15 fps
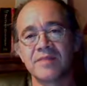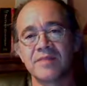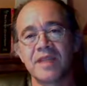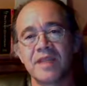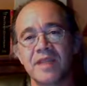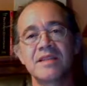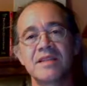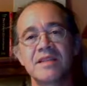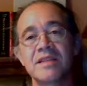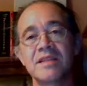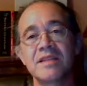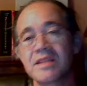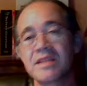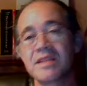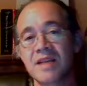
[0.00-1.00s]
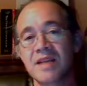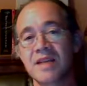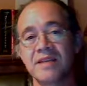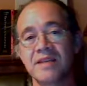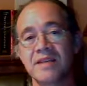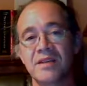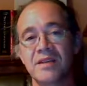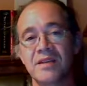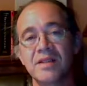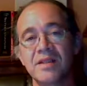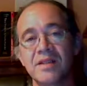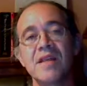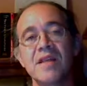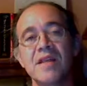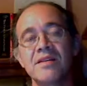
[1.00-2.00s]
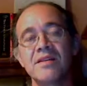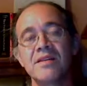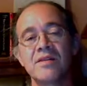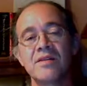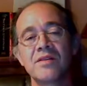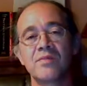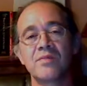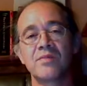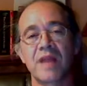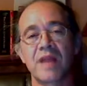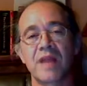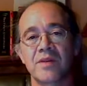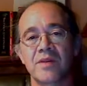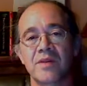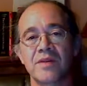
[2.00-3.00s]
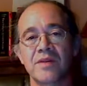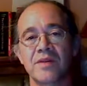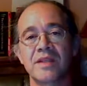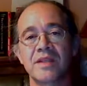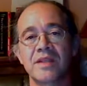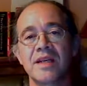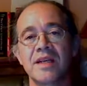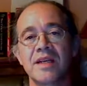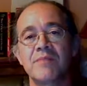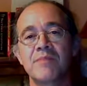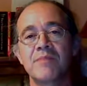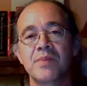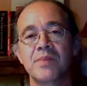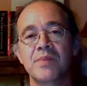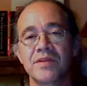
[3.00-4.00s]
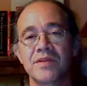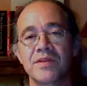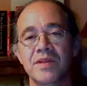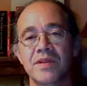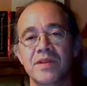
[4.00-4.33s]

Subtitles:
And just as an aside, the owner of Blackwater is a guy named Prince,